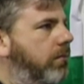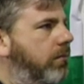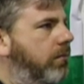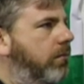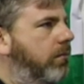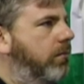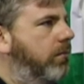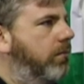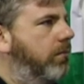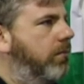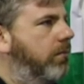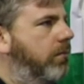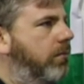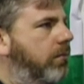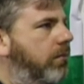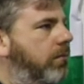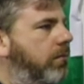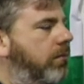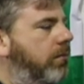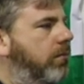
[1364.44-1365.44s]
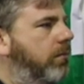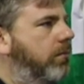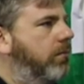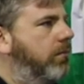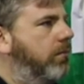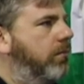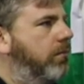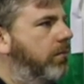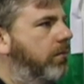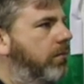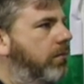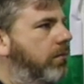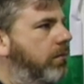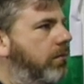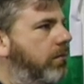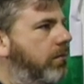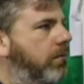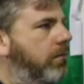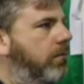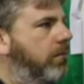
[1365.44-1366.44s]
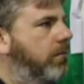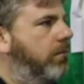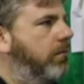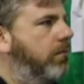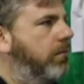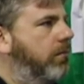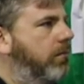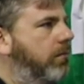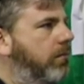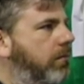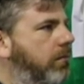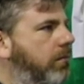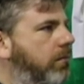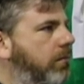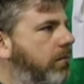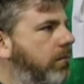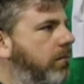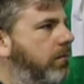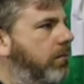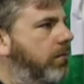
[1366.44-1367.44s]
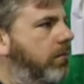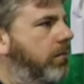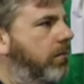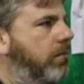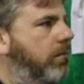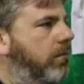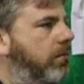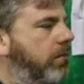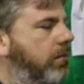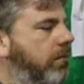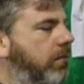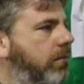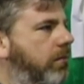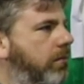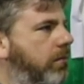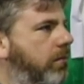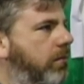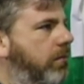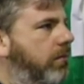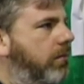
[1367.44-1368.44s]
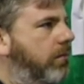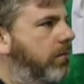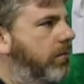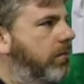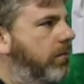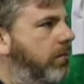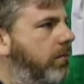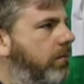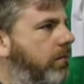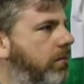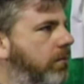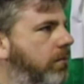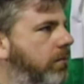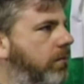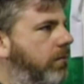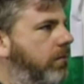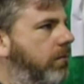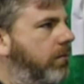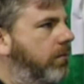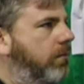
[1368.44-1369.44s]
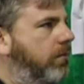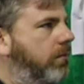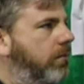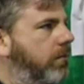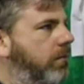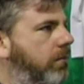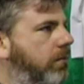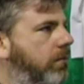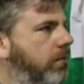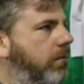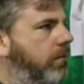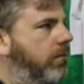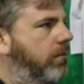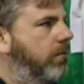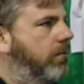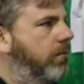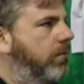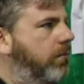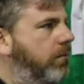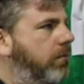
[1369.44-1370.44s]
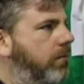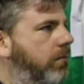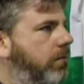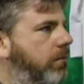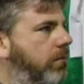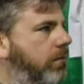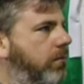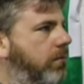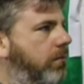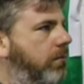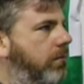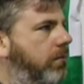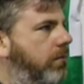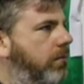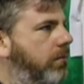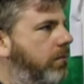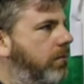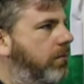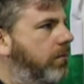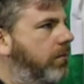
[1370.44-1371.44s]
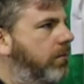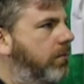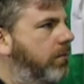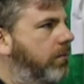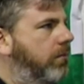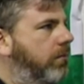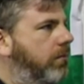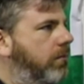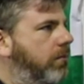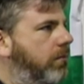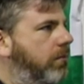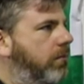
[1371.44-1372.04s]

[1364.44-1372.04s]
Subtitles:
No words are spoken by the person on screen.